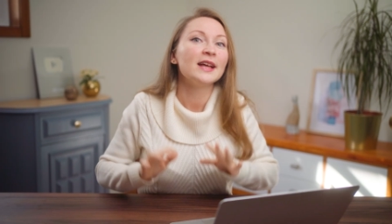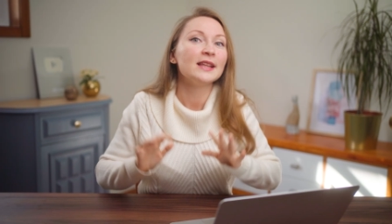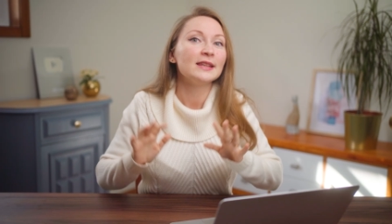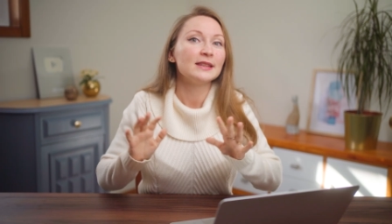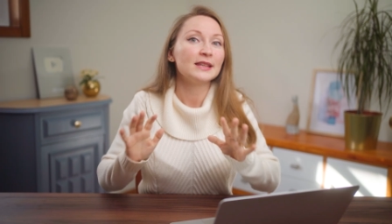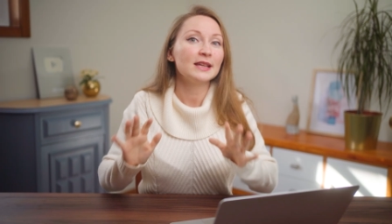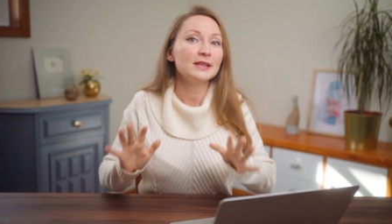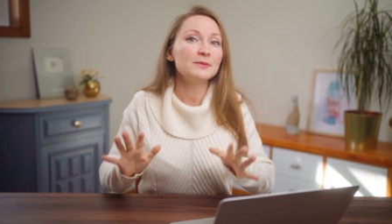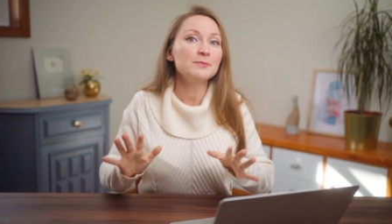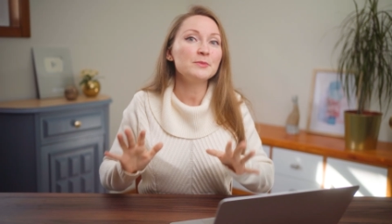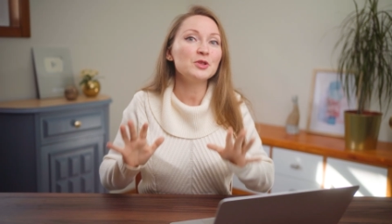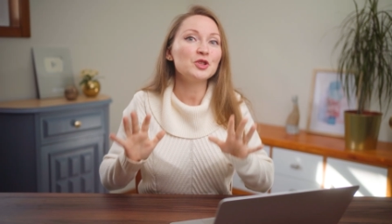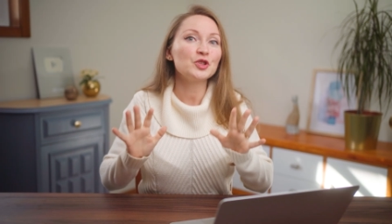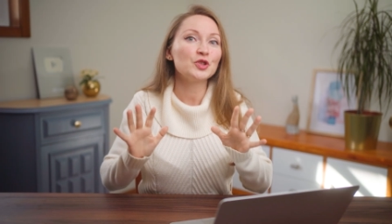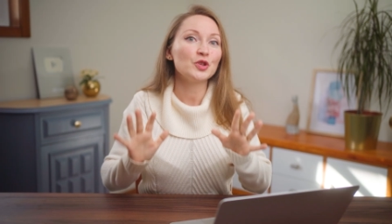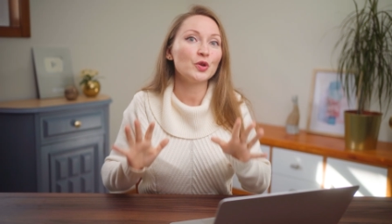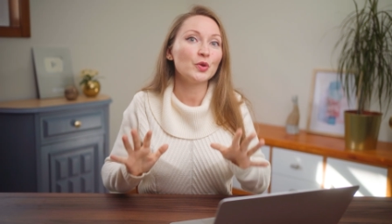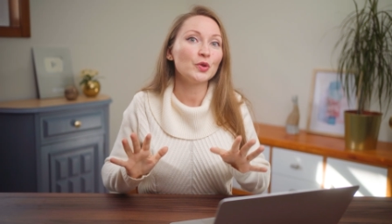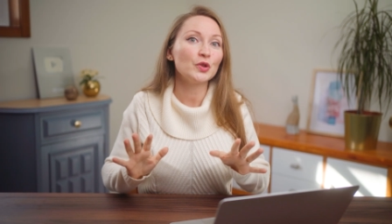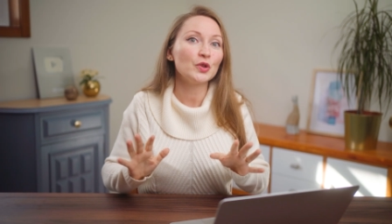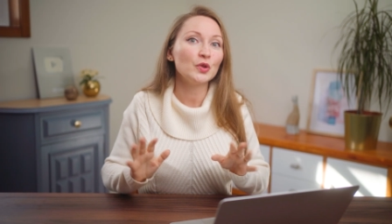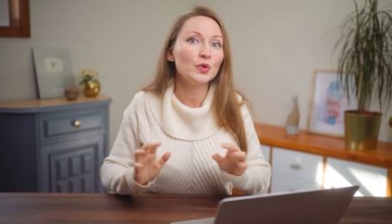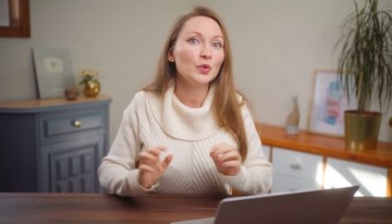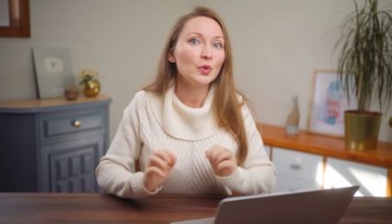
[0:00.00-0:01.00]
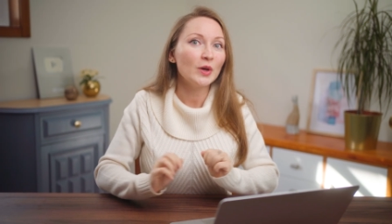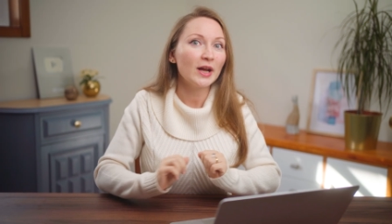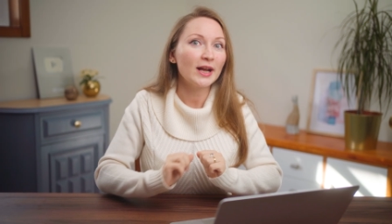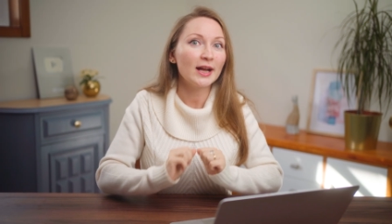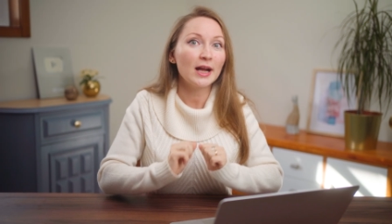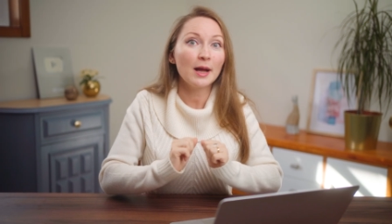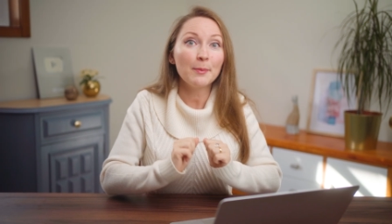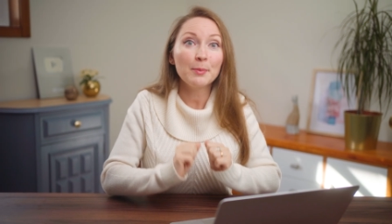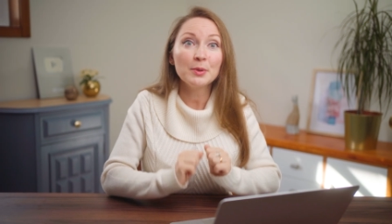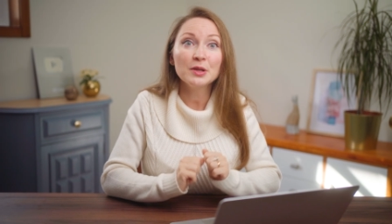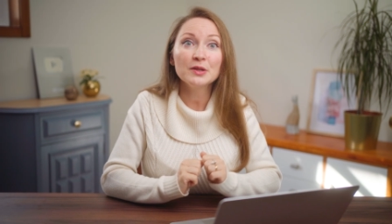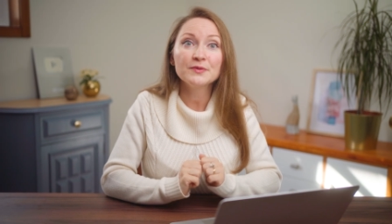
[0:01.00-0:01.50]
Let me show you a
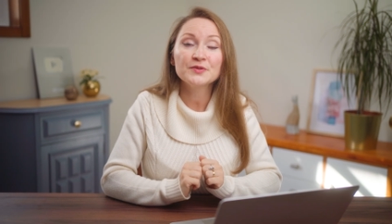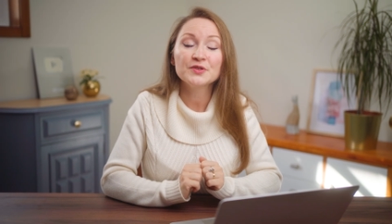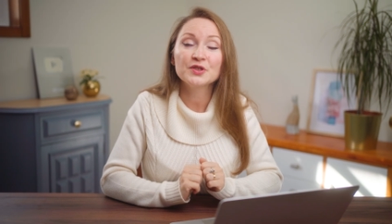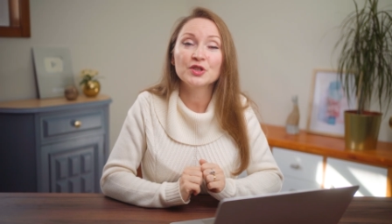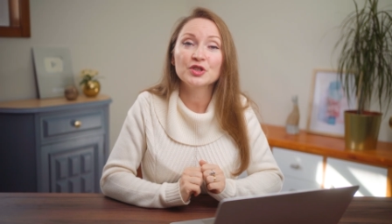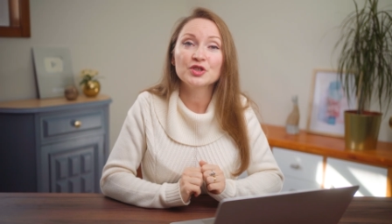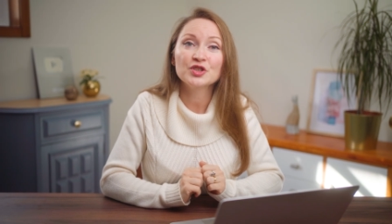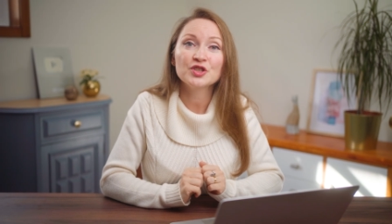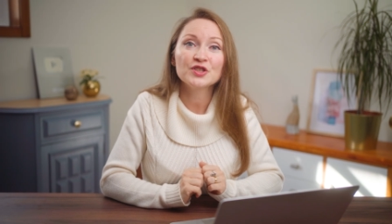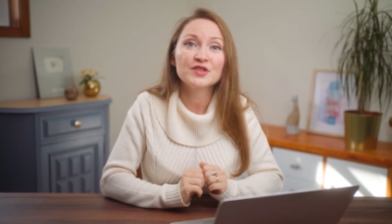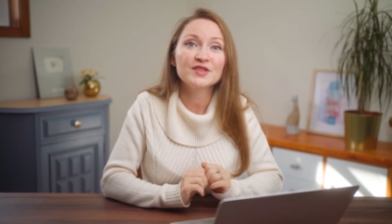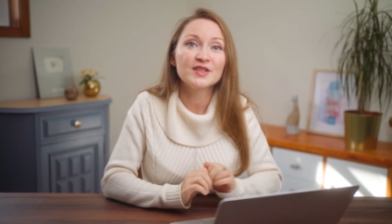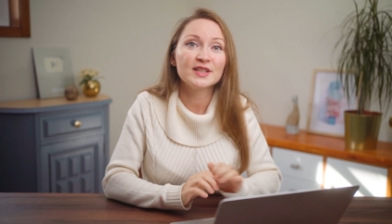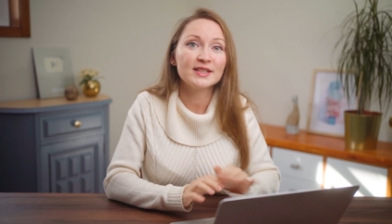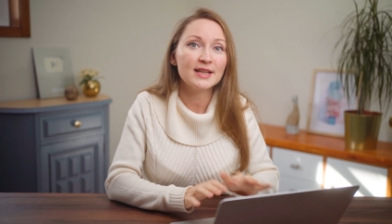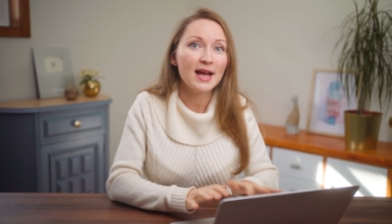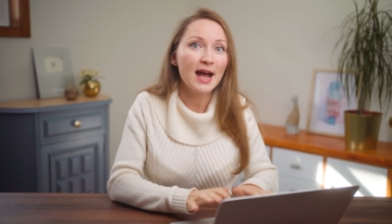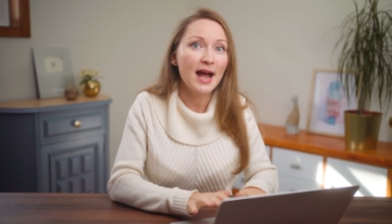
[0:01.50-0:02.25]
couple of searches that